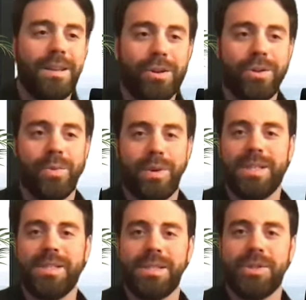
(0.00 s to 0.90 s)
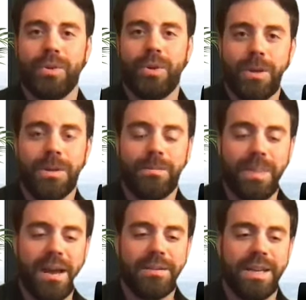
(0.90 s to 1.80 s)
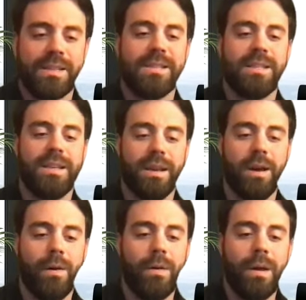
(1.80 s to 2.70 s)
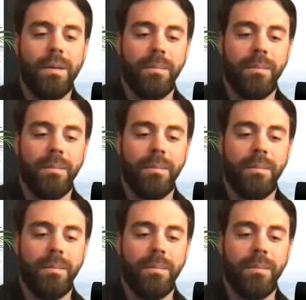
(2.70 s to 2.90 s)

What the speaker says: a 26-year-old biotech CEO.